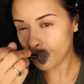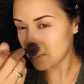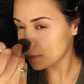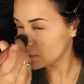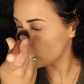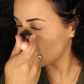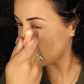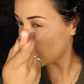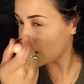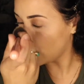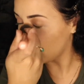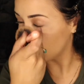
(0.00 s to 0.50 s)

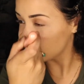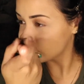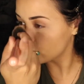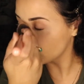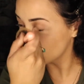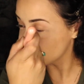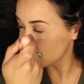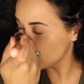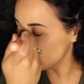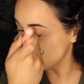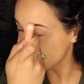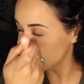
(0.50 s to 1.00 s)
That have
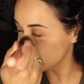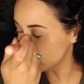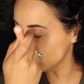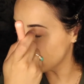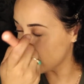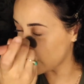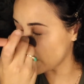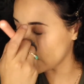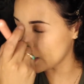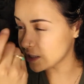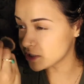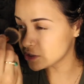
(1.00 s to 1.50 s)
really
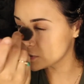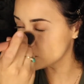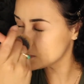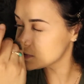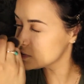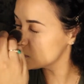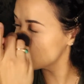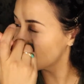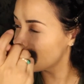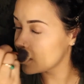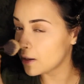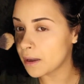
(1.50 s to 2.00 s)

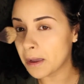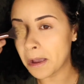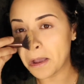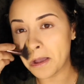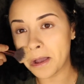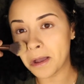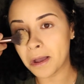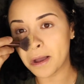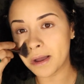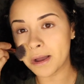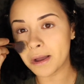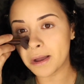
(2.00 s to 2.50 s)
changed,
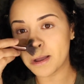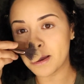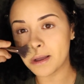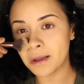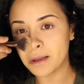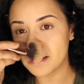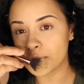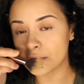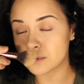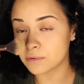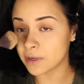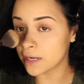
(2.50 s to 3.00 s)

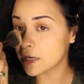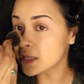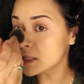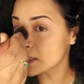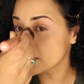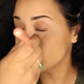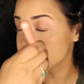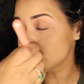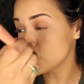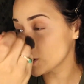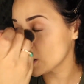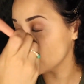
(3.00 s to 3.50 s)

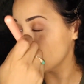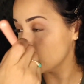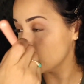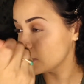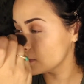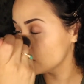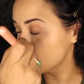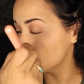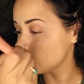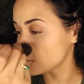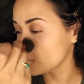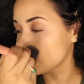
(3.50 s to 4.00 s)
greatly
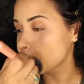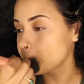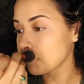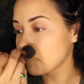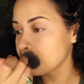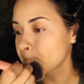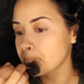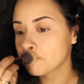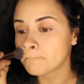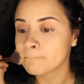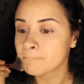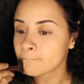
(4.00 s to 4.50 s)
changed
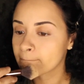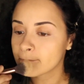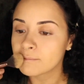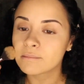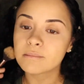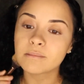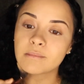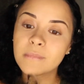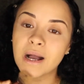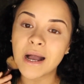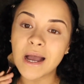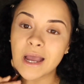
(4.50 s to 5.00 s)

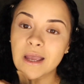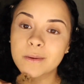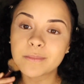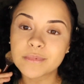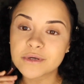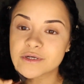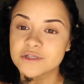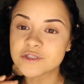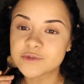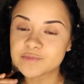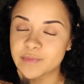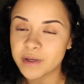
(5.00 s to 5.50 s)
my
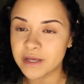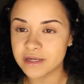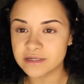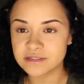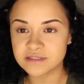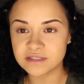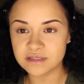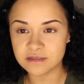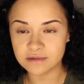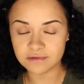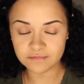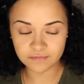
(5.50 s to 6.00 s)

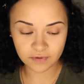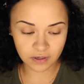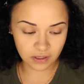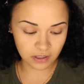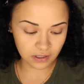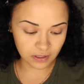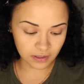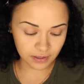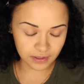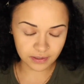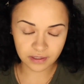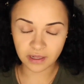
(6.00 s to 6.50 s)
perspective
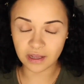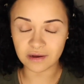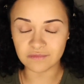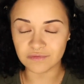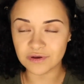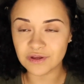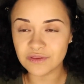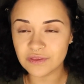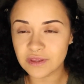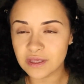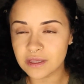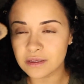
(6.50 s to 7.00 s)
on
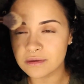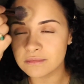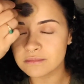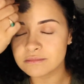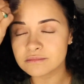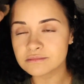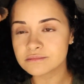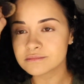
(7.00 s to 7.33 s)
everything.